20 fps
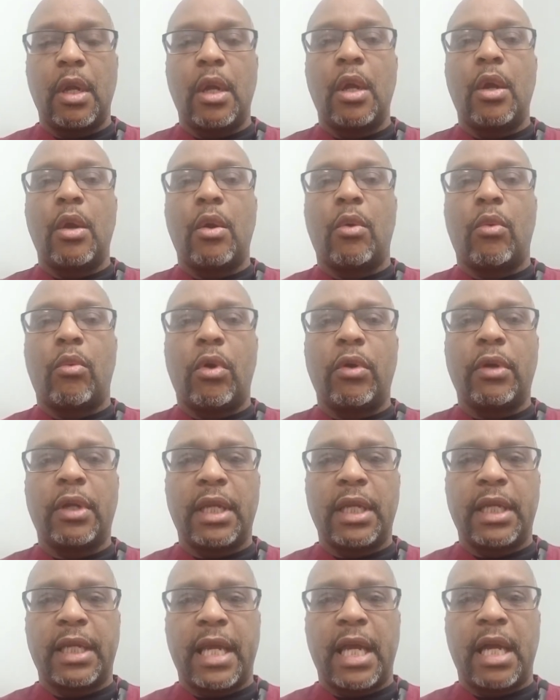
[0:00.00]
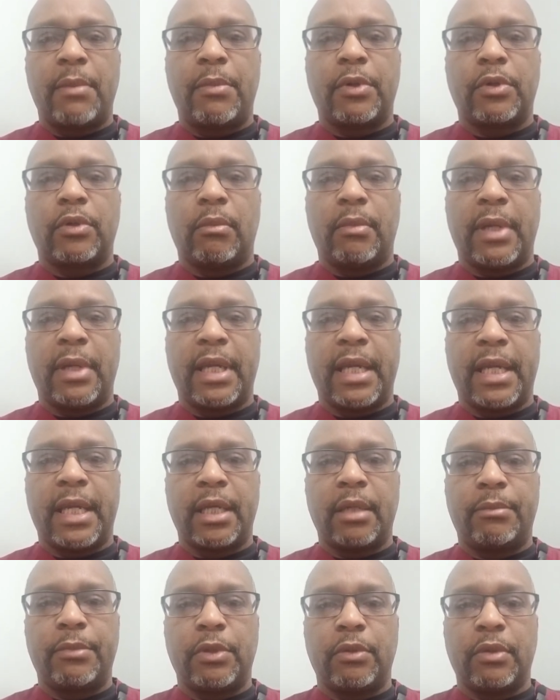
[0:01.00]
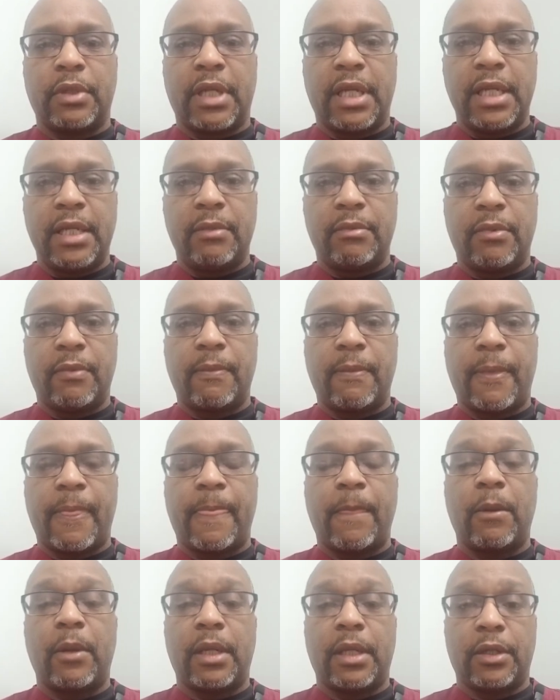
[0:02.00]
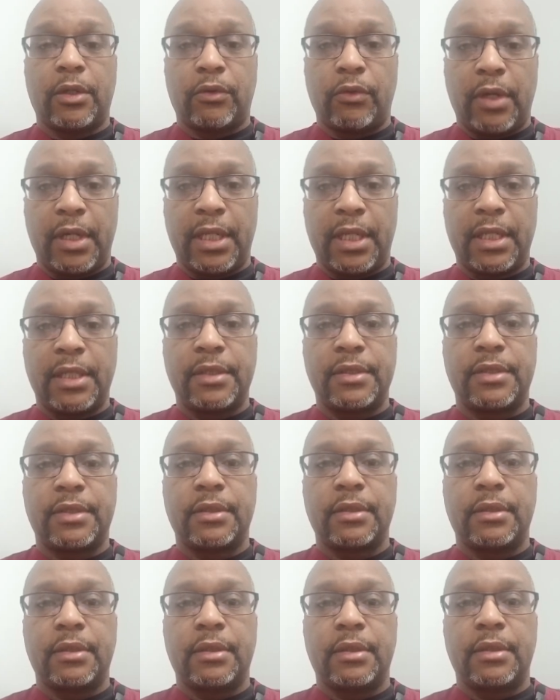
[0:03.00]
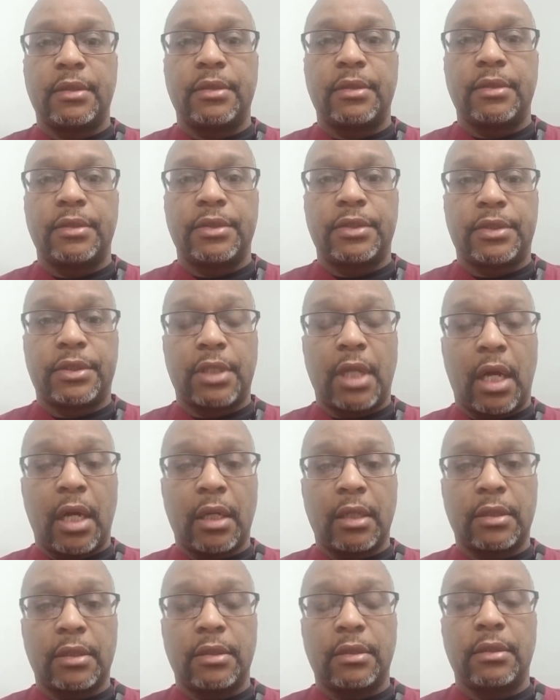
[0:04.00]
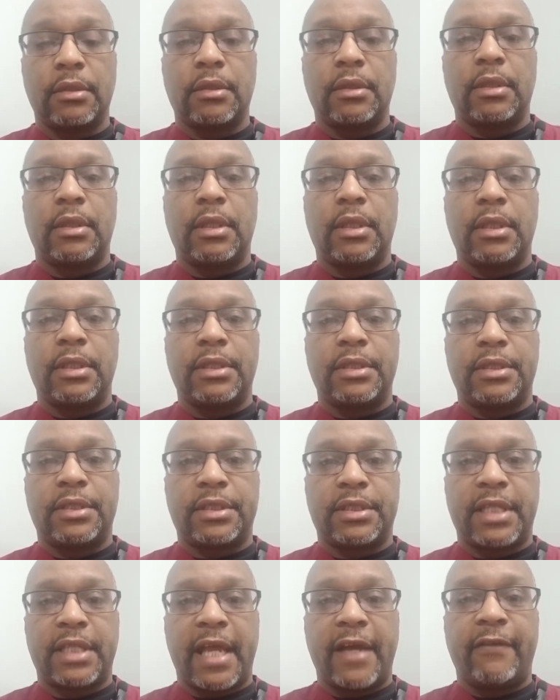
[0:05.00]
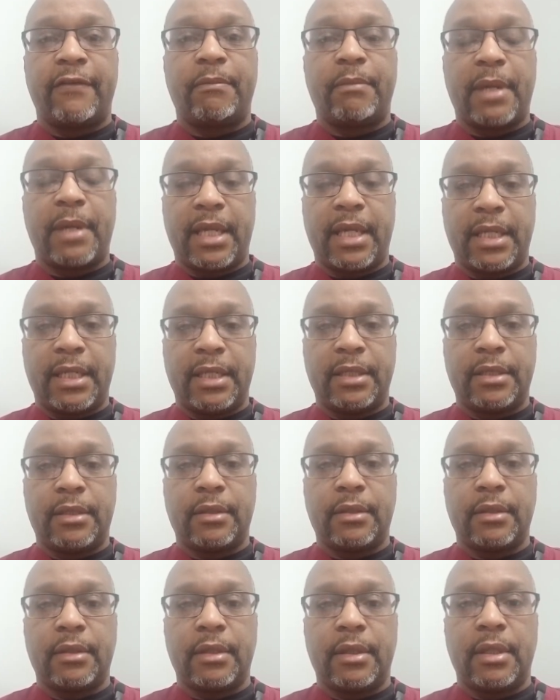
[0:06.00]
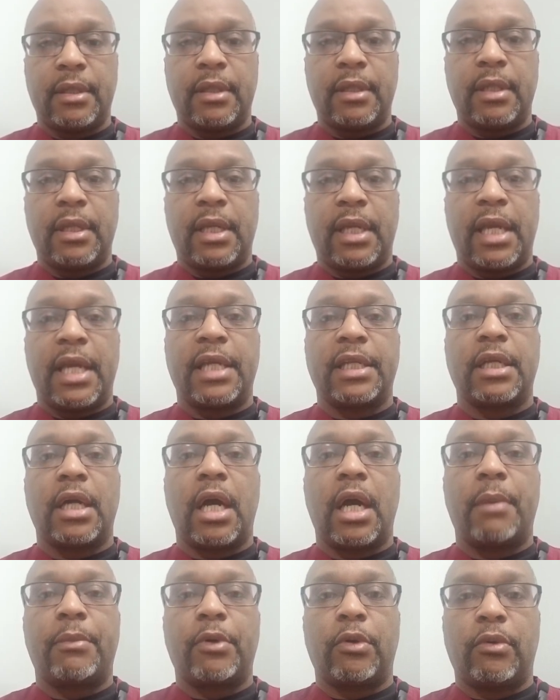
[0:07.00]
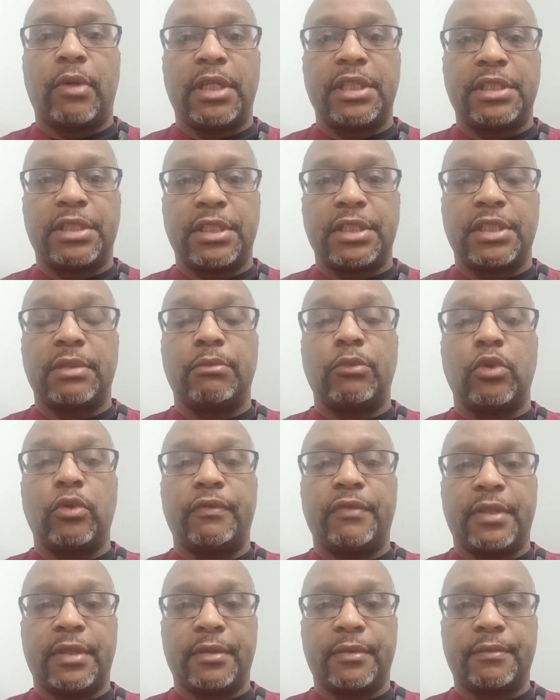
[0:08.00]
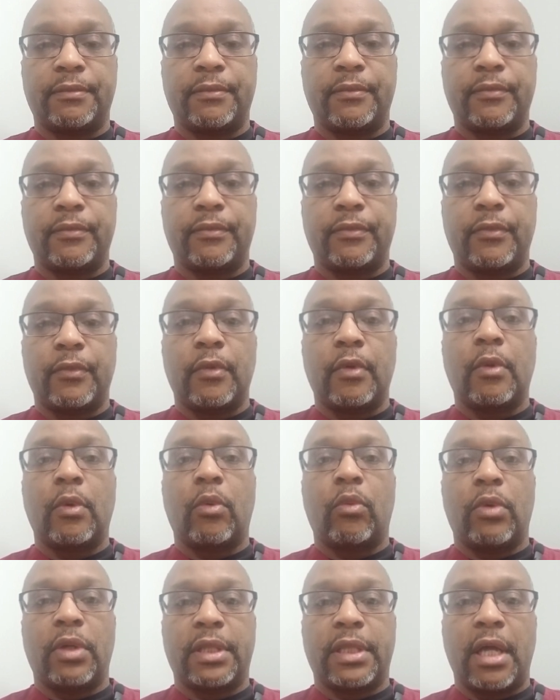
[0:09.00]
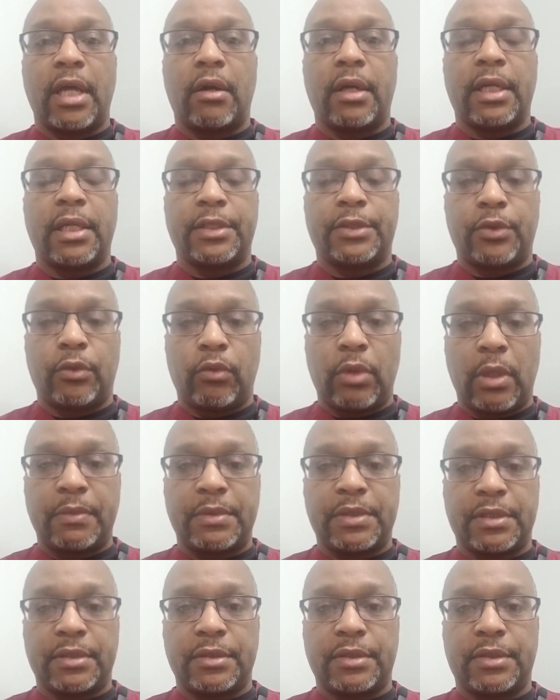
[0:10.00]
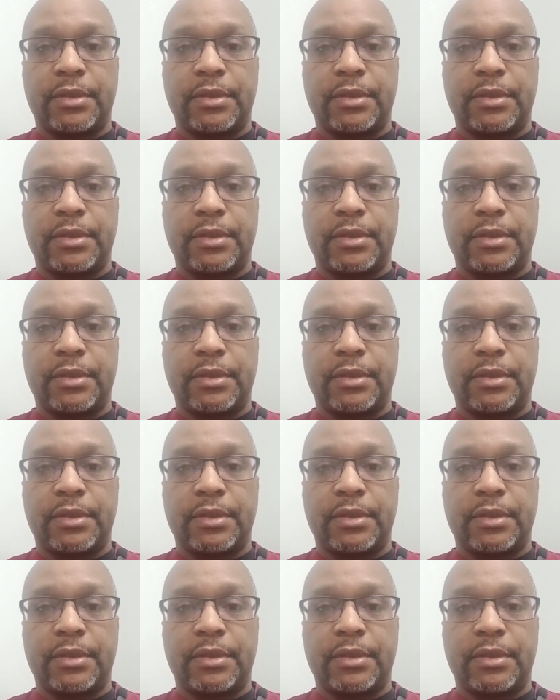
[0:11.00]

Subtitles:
Working capital may help you keep ingredients stocked, staff paid, and operations moving without interruptions.